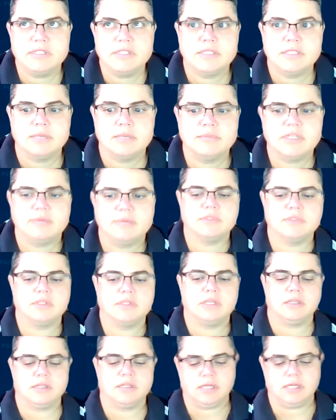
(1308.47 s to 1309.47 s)

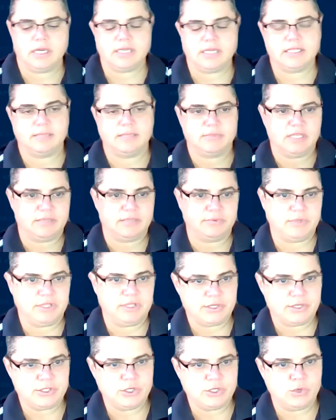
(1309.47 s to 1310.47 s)
sometimes a lot of times, like
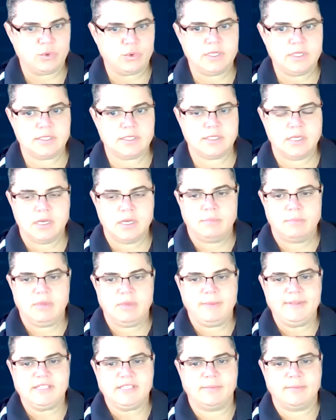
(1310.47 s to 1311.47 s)
whether it's noise,
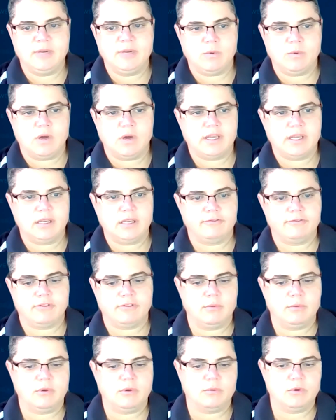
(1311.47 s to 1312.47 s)
maybe it's somebody walking
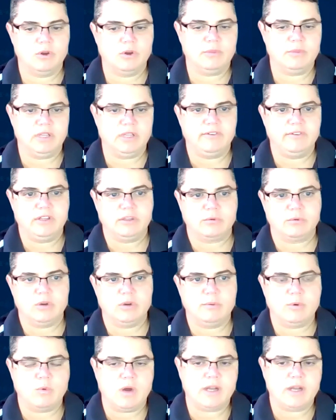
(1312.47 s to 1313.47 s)
from a room and leaving the
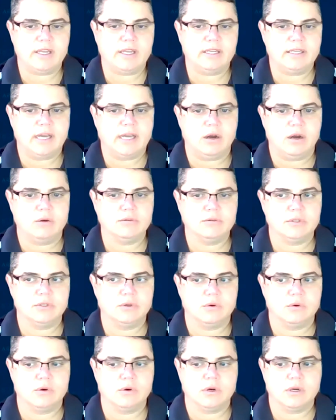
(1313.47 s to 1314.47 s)
room and walking out the
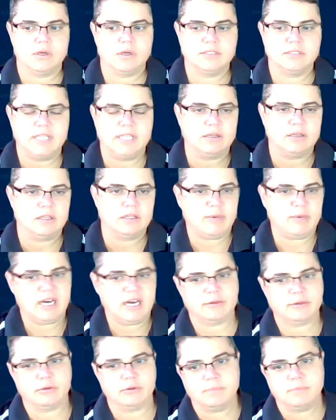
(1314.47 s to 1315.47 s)
door down to the
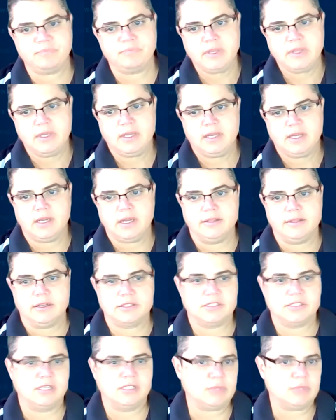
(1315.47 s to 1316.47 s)
bathroom and
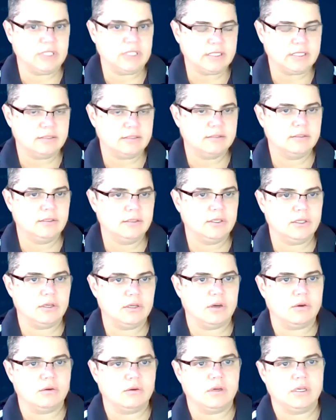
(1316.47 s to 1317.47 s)
they're stumbling,
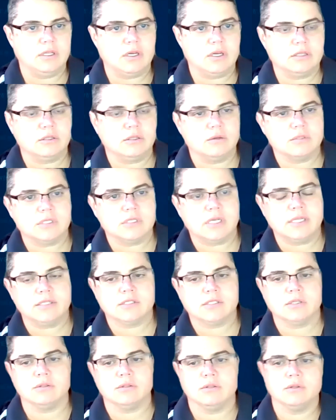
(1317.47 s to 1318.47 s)
along those
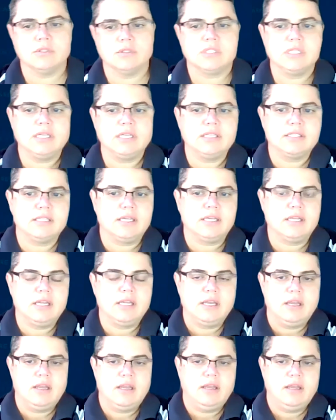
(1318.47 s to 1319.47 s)
lines. So those things that
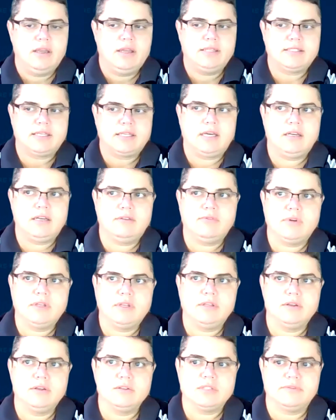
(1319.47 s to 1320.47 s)
it's one
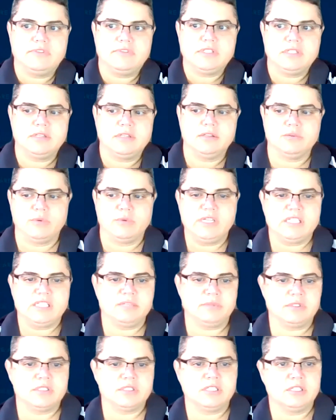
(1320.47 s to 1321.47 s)
of those, if it's
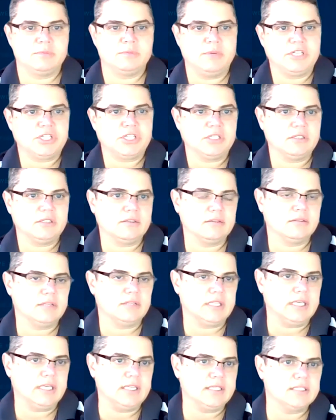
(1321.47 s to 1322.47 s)
reasonable suspicion
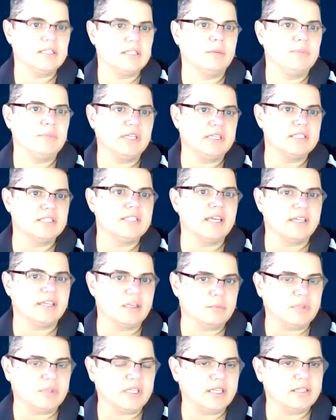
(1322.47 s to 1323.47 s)
that something is
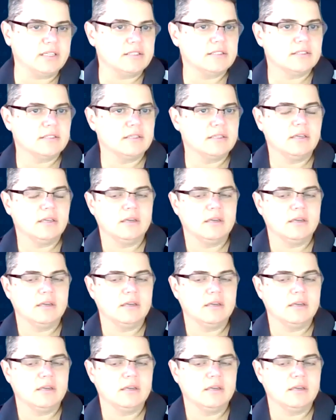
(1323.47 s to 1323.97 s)
taking place,